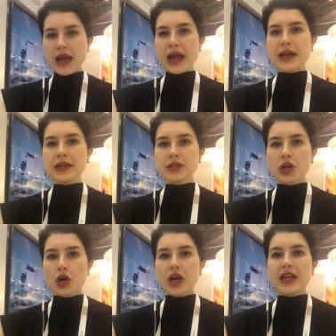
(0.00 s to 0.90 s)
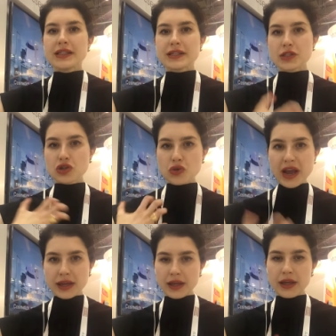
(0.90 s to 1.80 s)
and it's
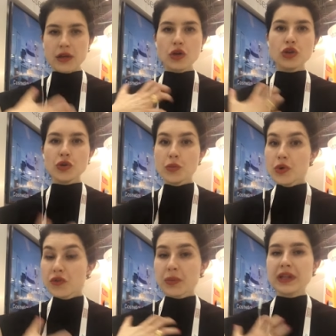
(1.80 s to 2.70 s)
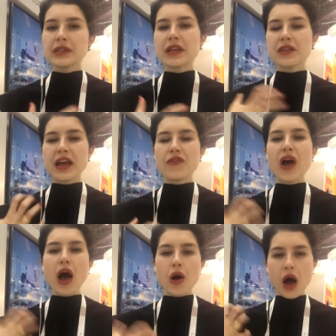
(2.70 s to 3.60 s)
tracking your movements and therefore
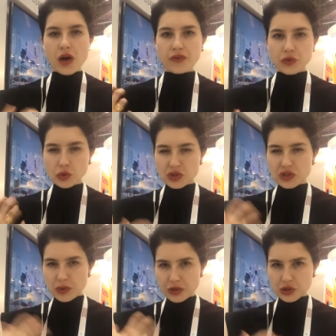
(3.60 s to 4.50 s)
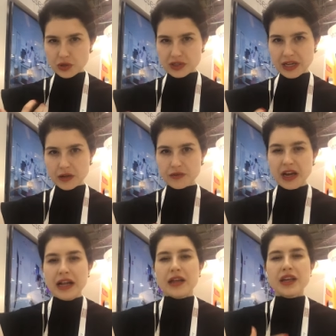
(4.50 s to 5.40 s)
how often you scratch yourself.
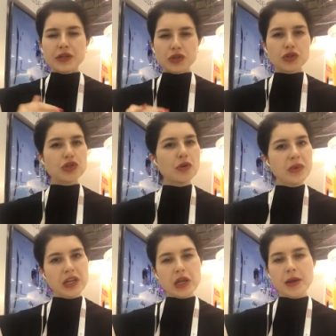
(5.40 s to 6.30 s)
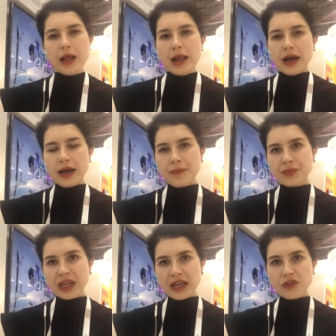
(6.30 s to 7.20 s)
There's so many
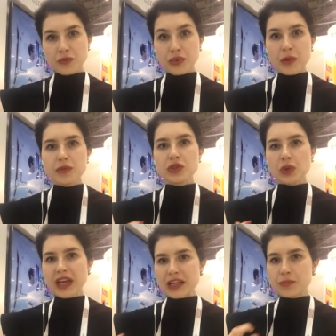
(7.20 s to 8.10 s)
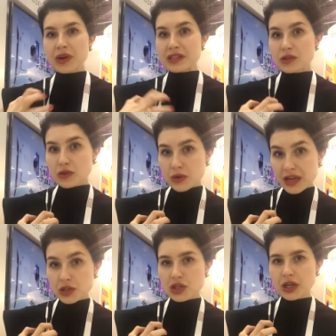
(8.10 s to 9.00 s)
um, kind of problems you get by
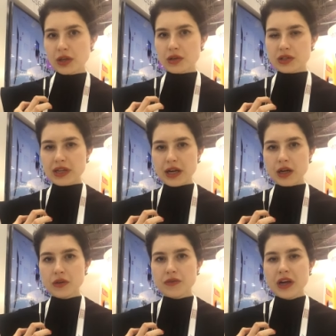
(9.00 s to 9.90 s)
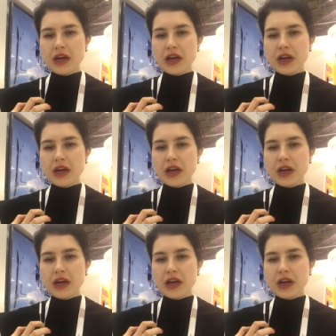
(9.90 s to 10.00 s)
scratching yourself